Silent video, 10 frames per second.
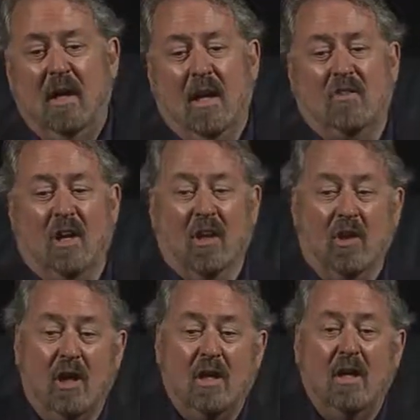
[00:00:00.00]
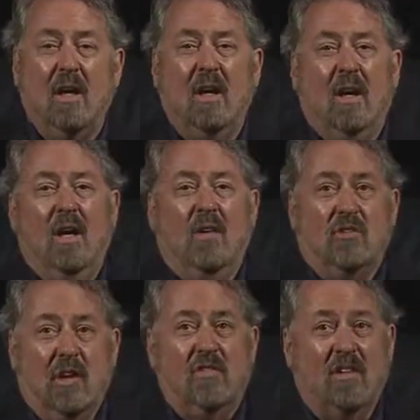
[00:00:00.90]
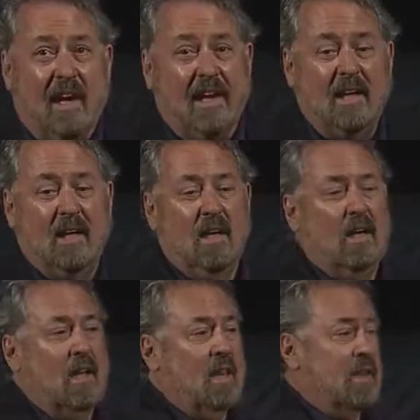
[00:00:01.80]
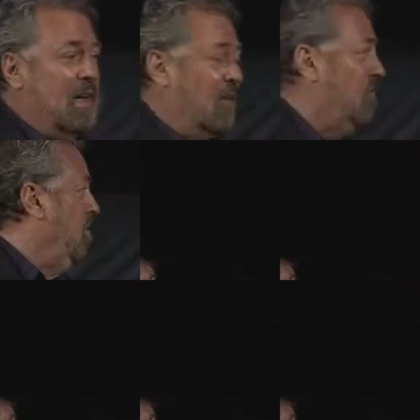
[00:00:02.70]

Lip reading: It's going to look just like this.